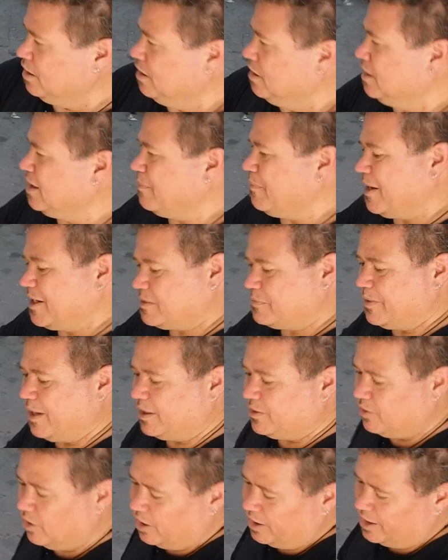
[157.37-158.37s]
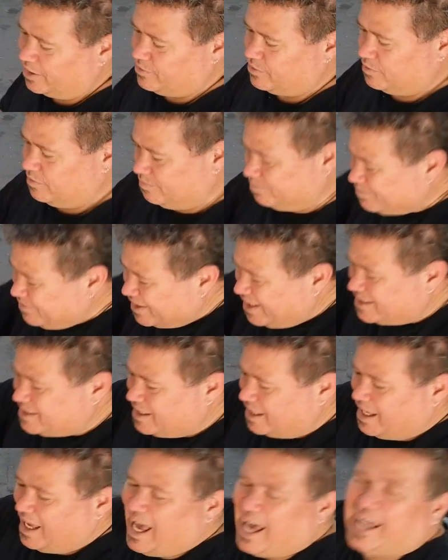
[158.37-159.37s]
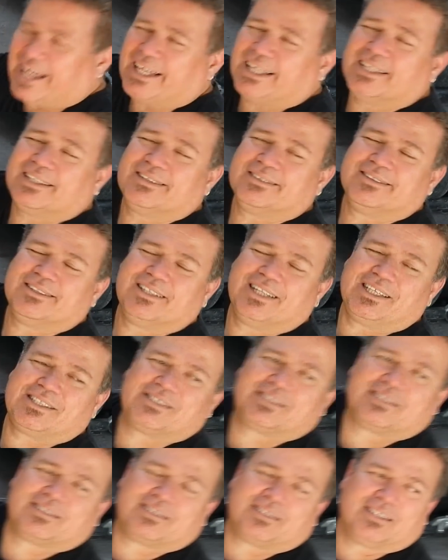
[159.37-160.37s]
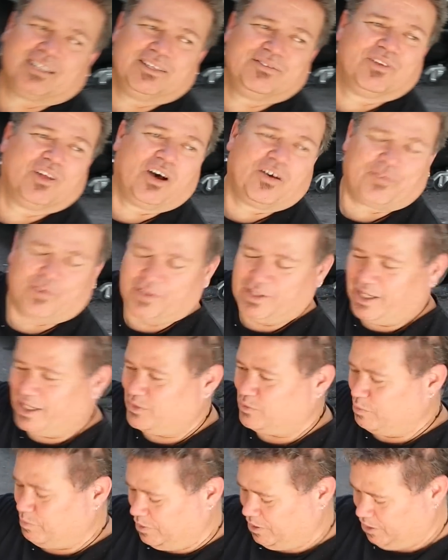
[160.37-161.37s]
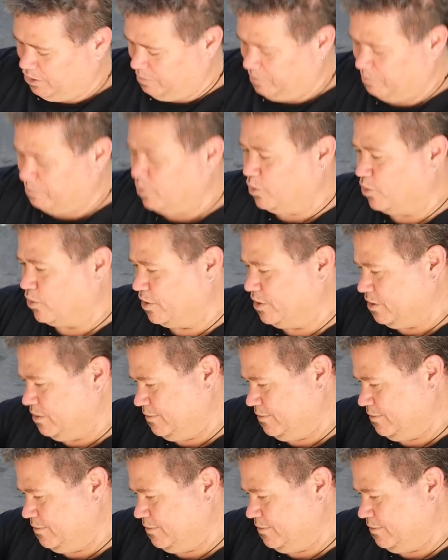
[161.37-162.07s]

It makes about 900. Let's live life on the edge. We'll put a little bit more in.